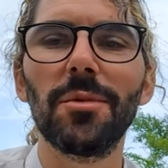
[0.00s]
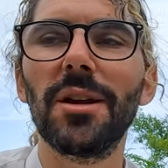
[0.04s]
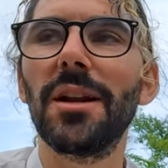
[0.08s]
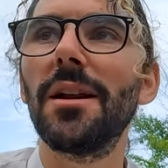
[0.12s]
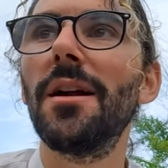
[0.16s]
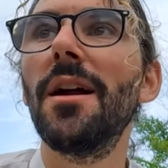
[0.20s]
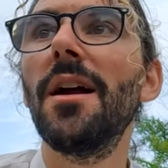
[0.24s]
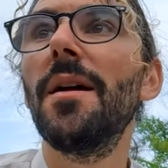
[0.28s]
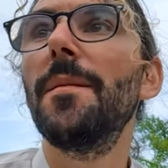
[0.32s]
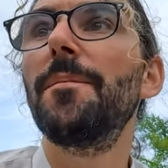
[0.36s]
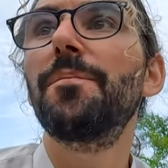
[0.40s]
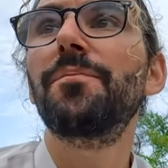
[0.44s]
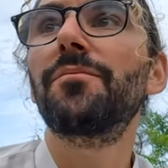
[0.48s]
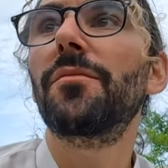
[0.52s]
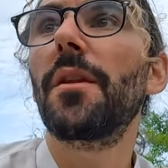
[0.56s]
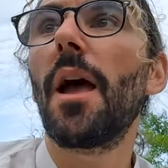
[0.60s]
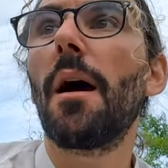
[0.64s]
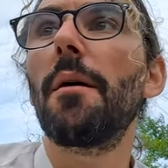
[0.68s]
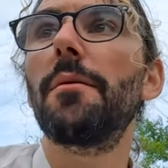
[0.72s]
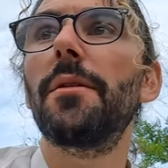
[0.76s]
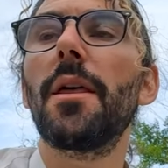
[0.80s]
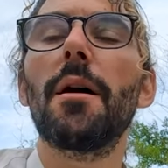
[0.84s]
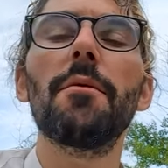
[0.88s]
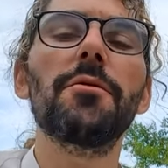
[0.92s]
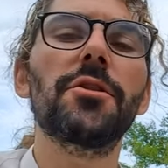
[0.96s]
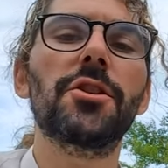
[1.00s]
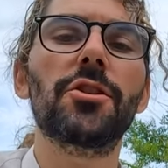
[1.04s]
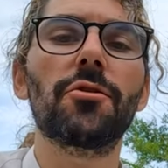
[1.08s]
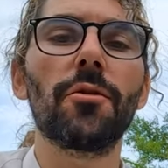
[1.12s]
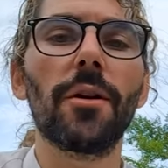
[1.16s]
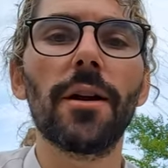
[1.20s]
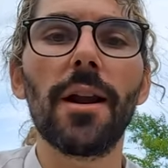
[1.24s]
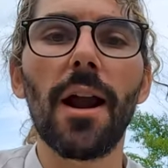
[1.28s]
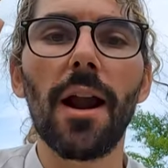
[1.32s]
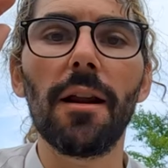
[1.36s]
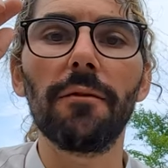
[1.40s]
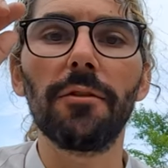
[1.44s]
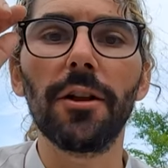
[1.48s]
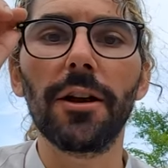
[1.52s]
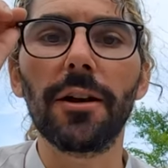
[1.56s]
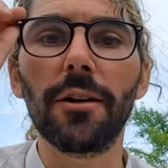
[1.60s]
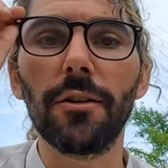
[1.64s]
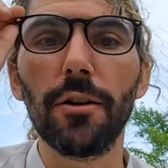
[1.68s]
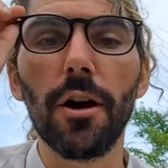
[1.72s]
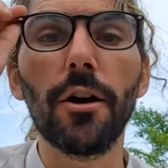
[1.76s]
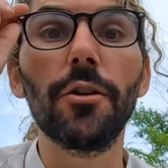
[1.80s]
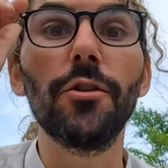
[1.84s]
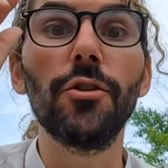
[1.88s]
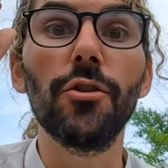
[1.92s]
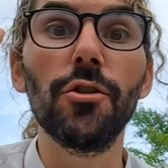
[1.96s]
I mean, that was straight out of like
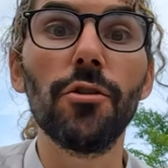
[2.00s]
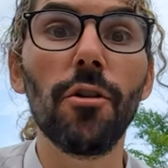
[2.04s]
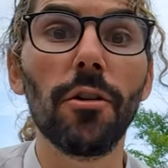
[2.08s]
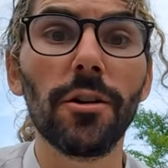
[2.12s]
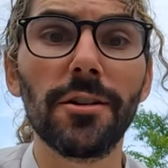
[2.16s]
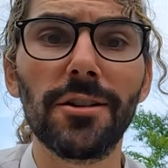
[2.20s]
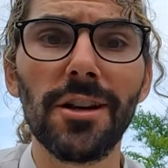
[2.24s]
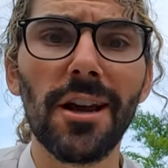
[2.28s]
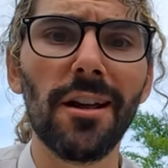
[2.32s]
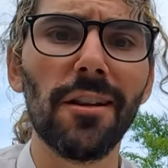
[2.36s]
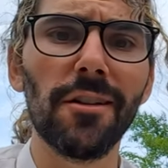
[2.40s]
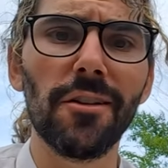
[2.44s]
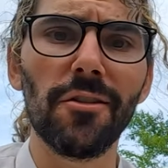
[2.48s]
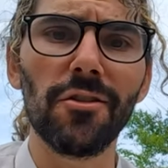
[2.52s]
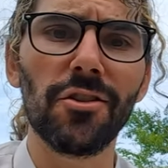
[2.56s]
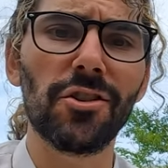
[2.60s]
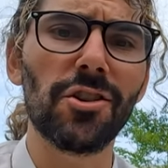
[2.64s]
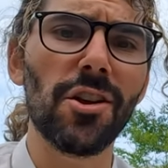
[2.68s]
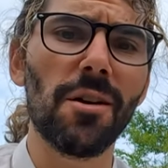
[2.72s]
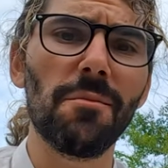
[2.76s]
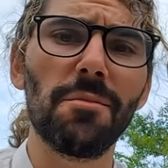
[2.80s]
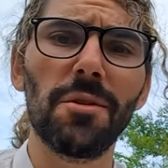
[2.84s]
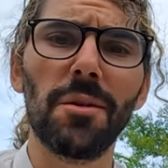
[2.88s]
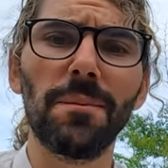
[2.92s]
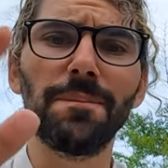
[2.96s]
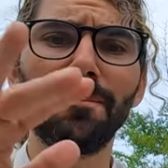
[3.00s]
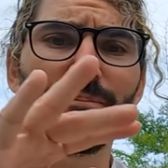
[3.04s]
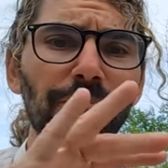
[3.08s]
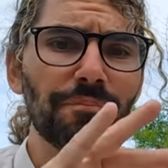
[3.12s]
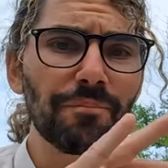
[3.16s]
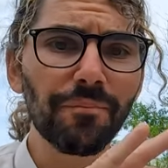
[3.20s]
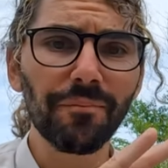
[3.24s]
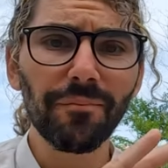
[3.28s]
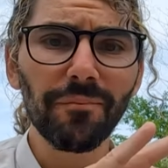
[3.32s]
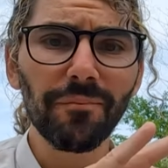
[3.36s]
a New York deli or something.